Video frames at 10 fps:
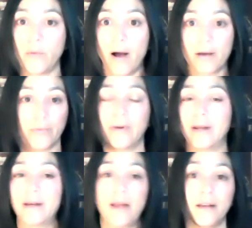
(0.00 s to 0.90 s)
You walk through
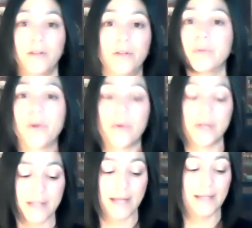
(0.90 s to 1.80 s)
and you would
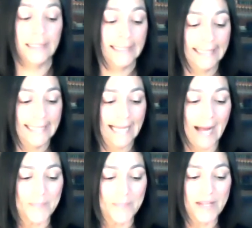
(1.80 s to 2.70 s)
notice it.
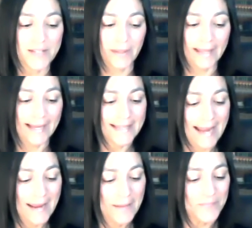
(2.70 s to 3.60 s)
It's really
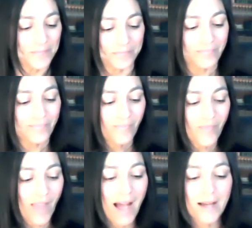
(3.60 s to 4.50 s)
exciting.
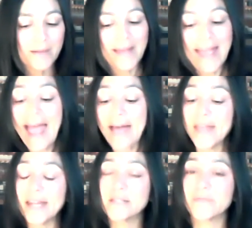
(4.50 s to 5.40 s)
And
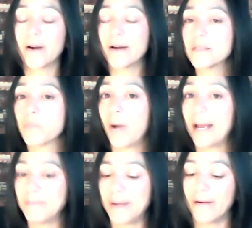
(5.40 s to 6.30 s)
then as far as
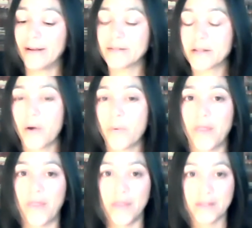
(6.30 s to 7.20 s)
wine pairings go
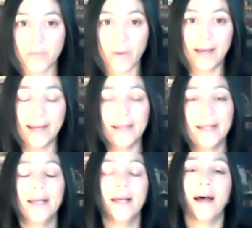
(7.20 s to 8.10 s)
with this wine,
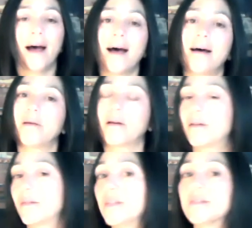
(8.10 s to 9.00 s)

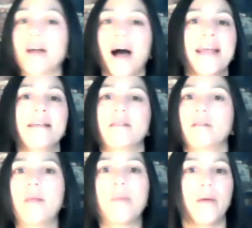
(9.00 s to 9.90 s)
the sky is the
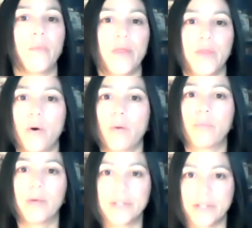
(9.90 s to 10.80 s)
limit with your
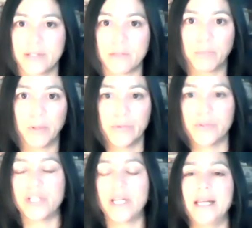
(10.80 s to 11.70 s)
richest blue
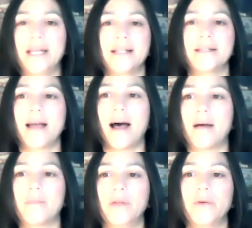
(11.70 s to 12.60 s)
cheese,
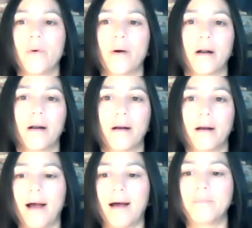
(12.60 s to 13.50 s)
your